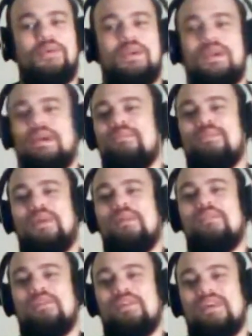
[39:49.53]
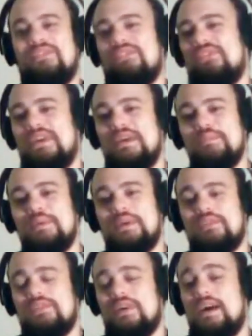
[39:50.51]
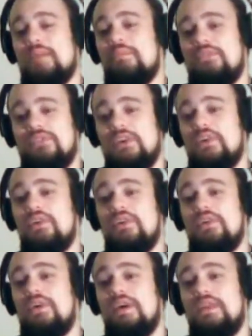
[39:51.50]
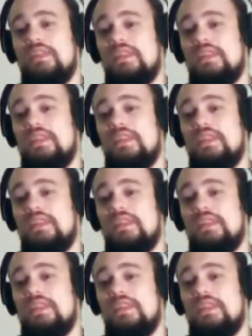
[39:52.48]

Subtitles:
and whatever and sing because I'm a singer and